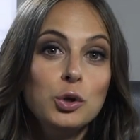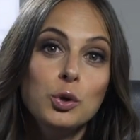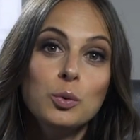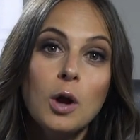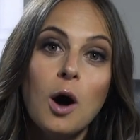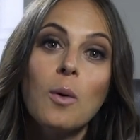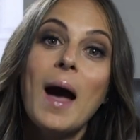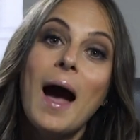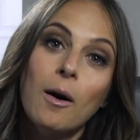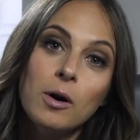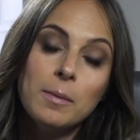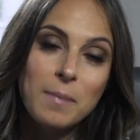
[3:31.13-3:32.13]
you know
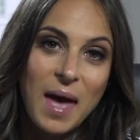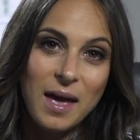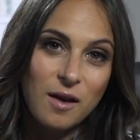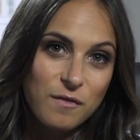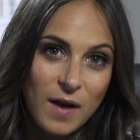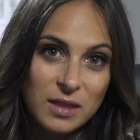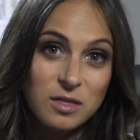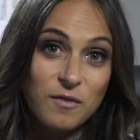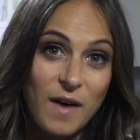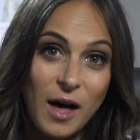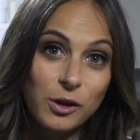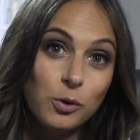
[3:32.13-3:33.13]
how it may affect the
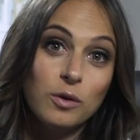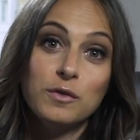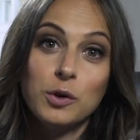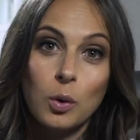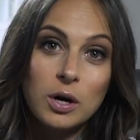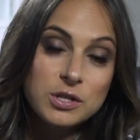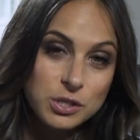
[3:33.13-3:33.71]
value of your